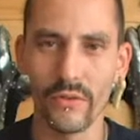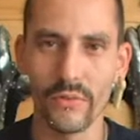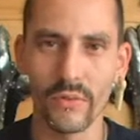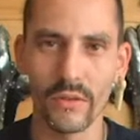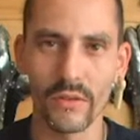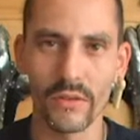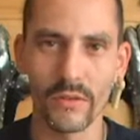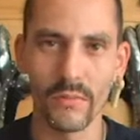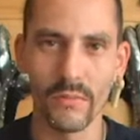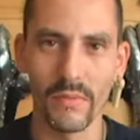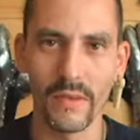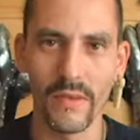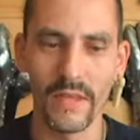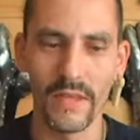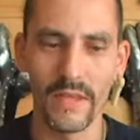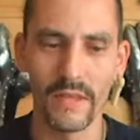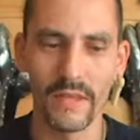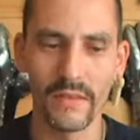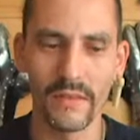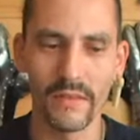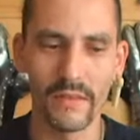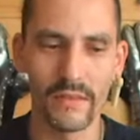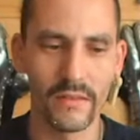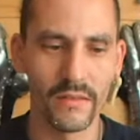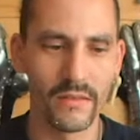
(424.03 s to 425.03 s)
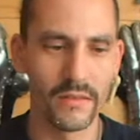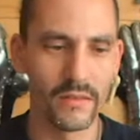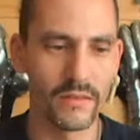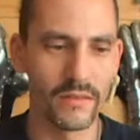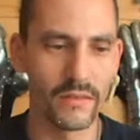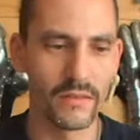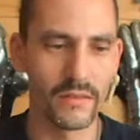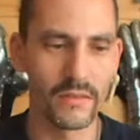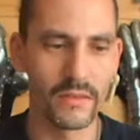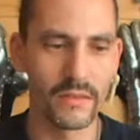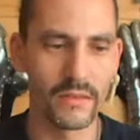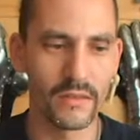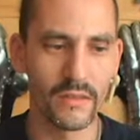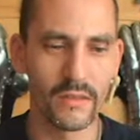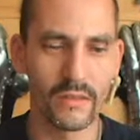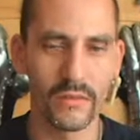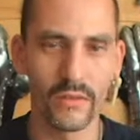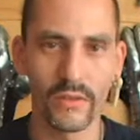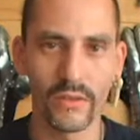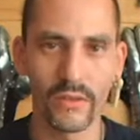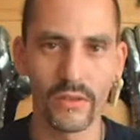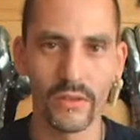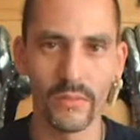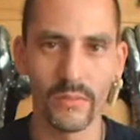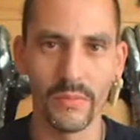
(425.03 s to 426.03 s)
what the blade is
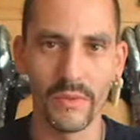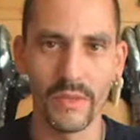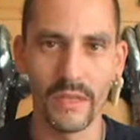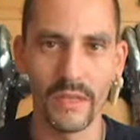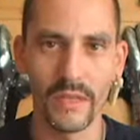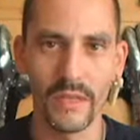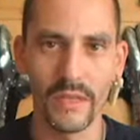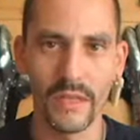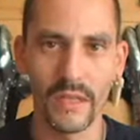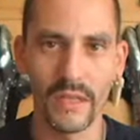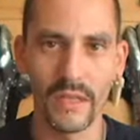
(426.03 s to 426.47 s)
going to be,